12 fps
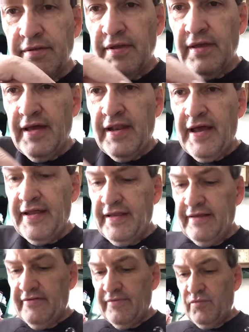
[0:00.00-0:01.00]
I
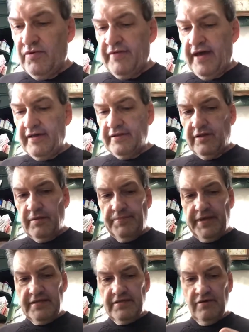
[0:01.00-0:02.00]
need to move that little
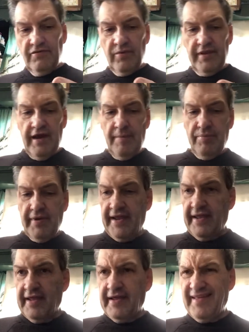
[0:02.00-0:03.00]
piece over without
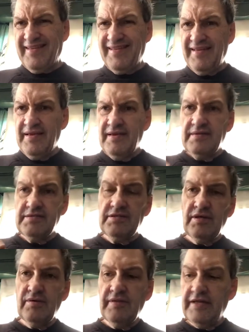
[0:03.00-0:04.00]
breaking it.
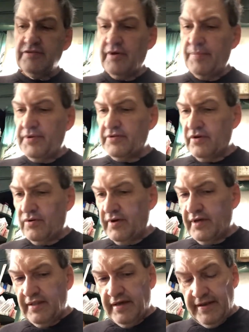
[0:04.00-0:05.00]
So that's why I put the
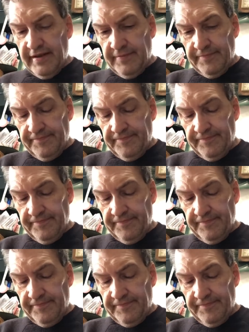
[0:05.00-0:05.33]
oil on it.